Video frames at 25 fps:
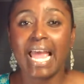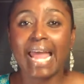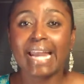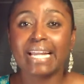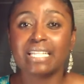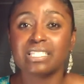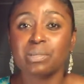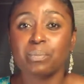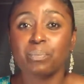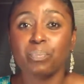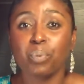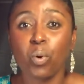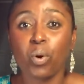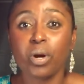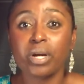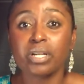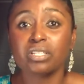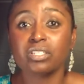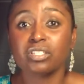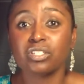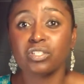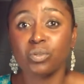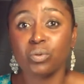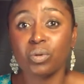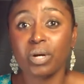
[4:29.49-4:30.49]
And it's
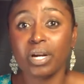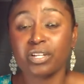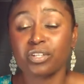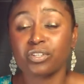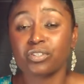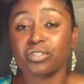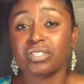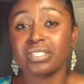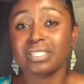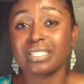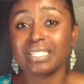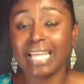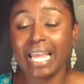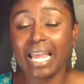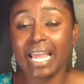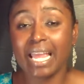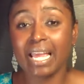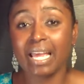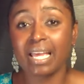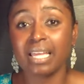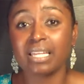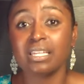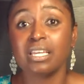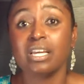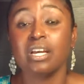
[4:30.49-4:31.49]
important to
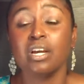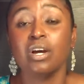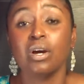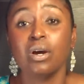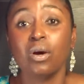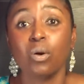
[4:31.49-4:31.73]
understand